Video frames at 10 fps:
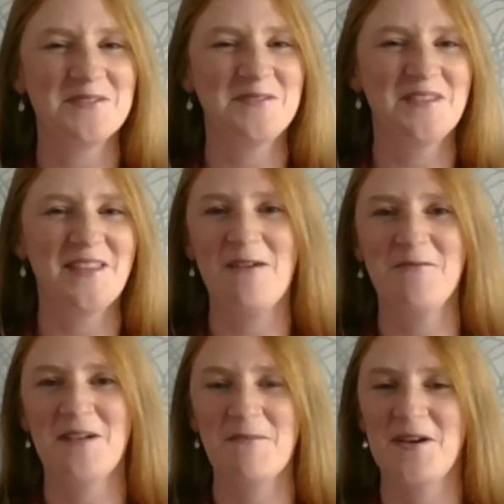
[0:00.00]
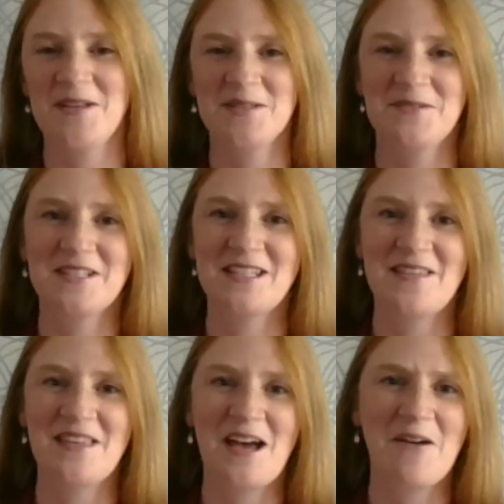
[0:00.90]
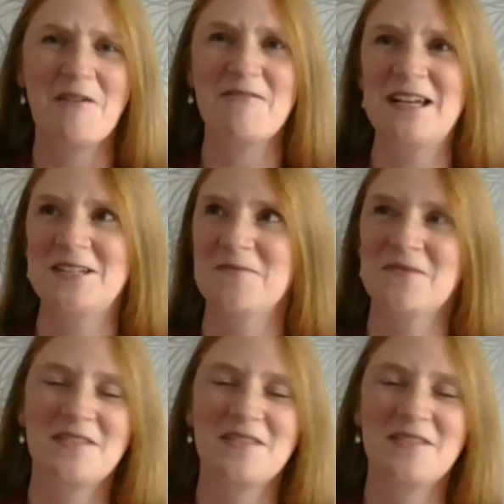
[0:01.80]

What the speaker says: sure that person would have said that, or I really don't